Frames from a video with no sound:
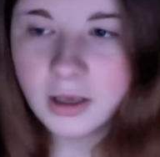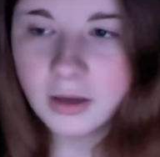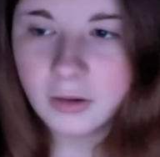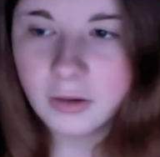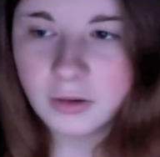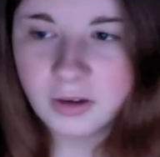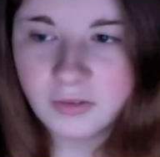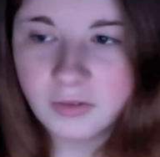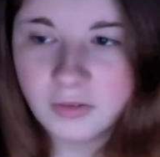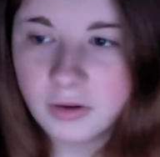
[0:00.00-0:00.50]
or
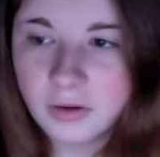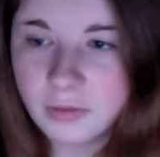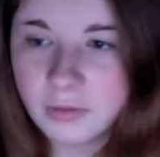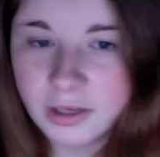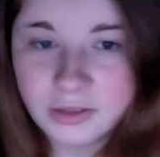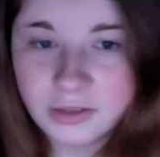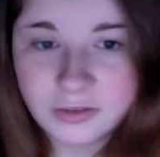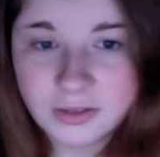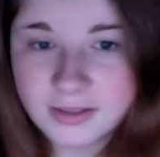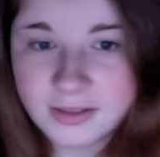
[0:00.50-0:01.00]
even
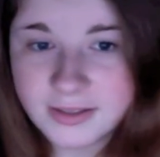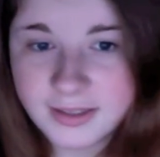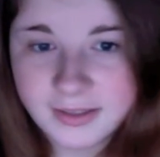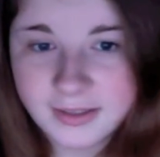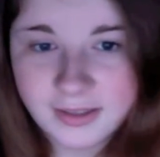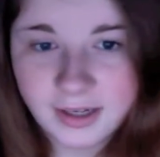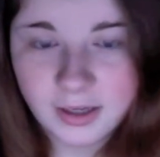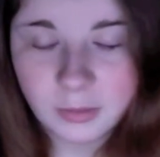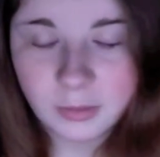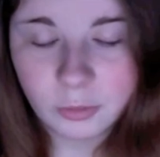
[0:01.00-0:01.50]
Rachel and
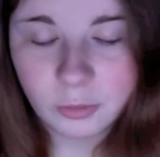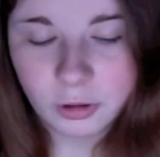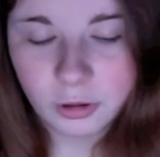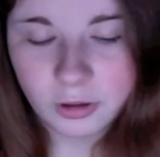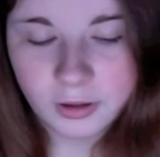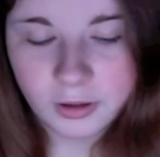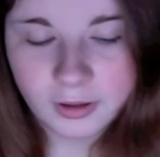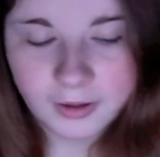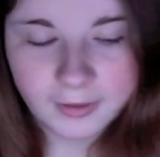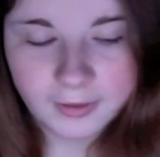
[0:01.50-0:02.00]
Santana
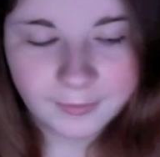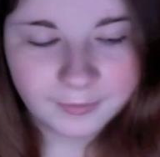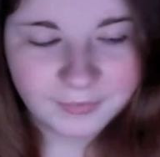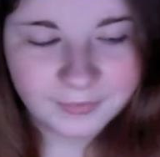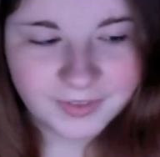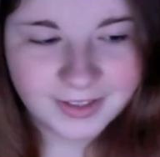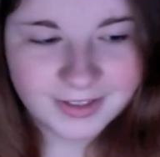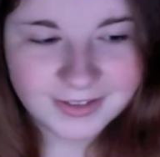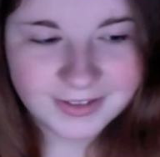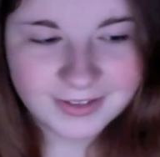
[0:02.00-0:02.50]
more,
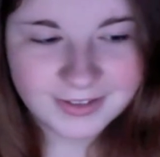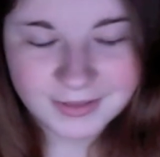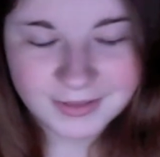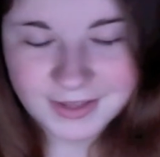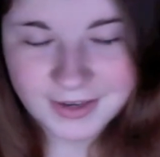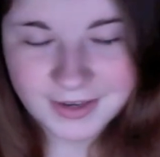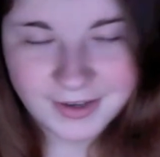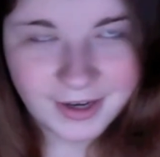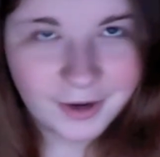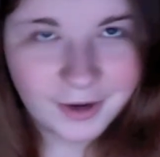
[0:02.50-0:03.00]
because
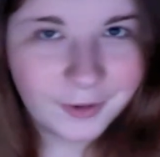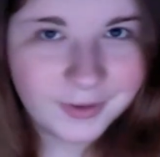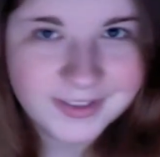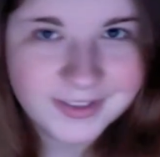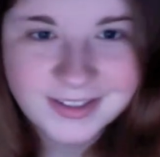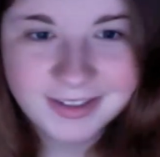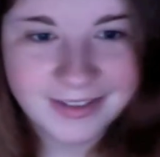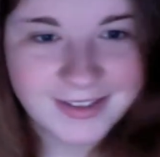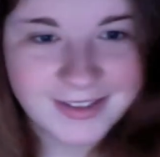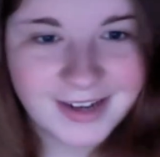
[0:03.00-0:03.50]
Santana always
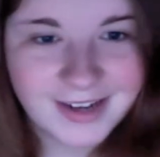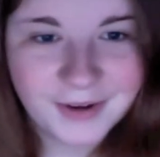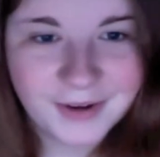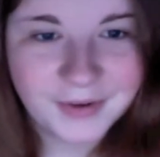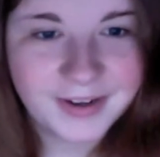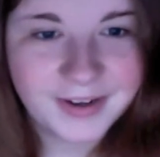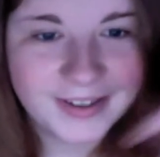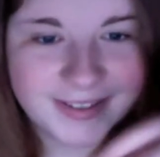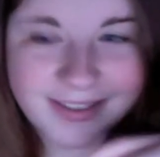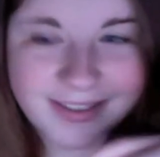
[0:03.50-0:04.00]
tells it how
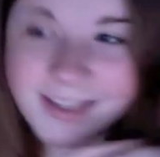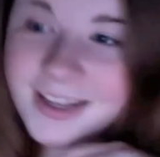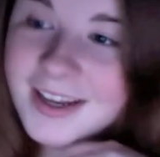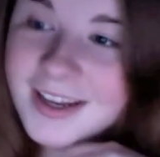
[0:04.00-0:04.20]
it is.